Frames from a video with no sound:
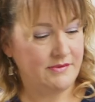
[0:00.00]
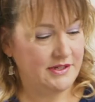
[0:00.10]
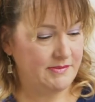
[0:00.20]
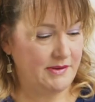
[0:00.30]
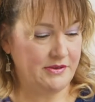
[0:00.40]

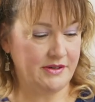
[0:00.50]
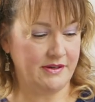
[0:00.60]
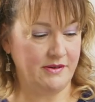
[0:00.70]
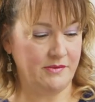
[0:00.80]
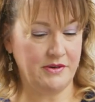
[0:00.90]
where's my ruler?
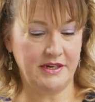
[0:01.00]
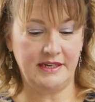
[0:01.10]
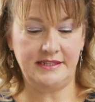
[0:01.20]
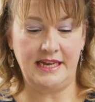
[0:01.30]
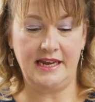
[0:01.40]
We're going
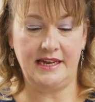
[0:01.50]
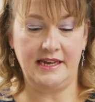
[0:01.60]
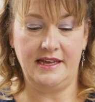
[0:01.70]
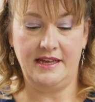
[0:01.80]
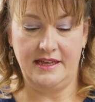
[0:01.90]
to take
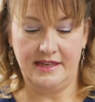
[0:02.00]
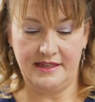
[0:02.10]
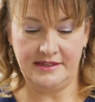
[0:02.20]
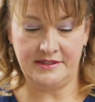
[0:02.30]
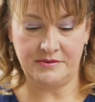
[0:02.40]

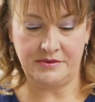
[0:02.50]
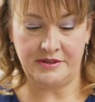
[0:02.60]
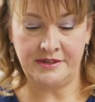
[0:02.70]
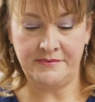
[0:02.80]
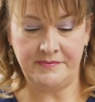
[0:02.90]
this
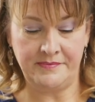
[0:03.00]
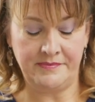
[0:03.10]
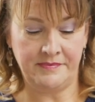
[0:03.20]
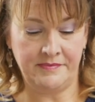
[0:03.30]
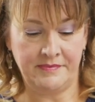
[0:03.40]
ruler
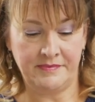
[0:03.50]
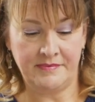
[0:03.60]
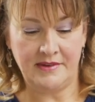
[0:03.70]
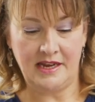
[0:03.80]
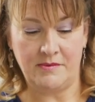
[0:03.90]

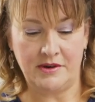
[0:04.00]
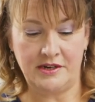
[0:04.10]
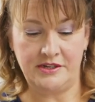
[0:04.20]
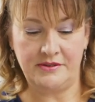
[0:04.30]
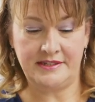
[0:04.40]
and we're
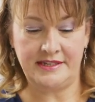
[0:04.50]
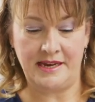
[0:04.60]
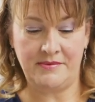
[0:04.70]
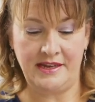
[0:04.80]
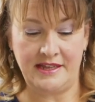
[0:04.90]
going to do the
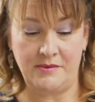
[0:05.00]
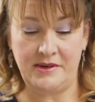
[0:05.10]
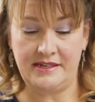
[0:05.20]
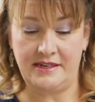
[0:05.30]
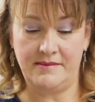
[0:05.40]
same thing that
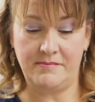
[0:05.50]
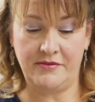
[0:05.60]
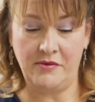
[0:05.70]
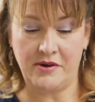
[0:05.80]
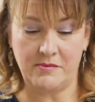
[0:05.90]
we did before.